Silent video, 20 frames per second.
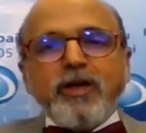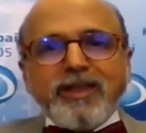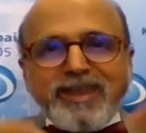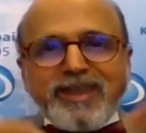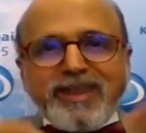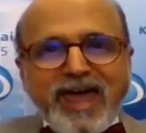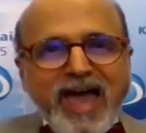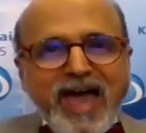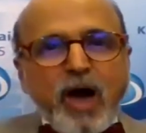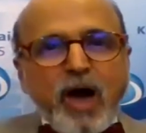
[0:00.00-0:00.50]

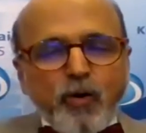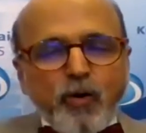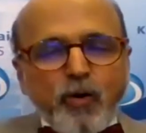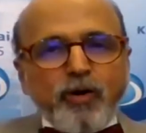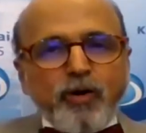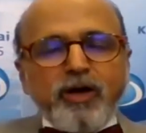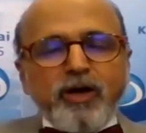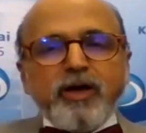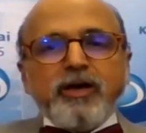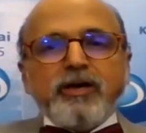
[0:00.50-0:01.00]
Now,
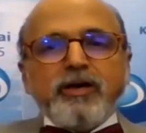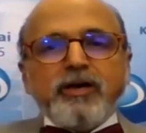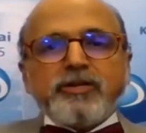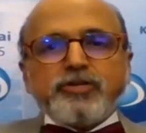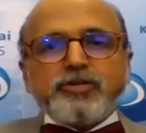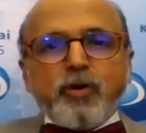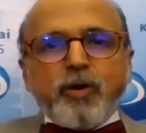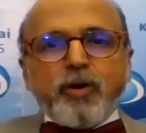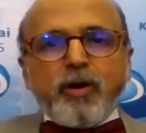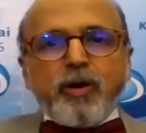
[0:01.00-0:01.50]

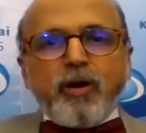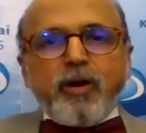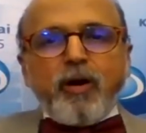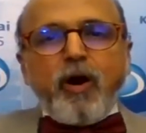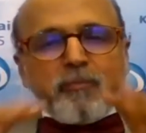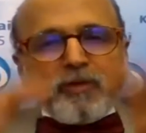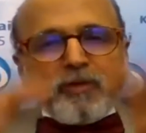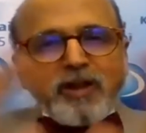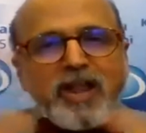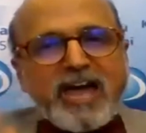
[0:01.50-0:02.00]
to
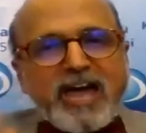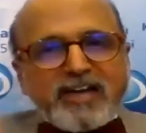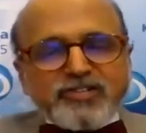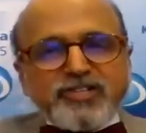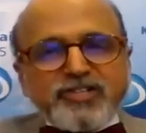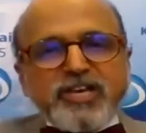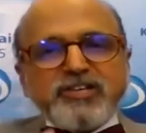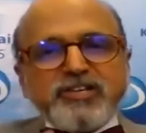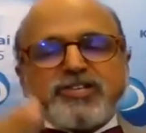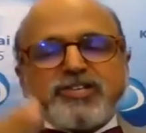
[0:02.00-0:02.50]

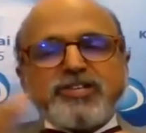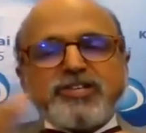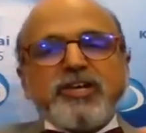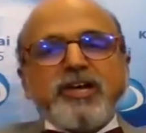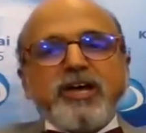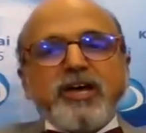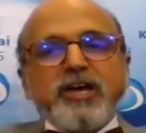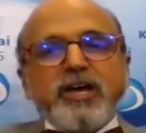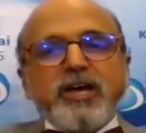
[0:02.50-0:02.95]
harmonize these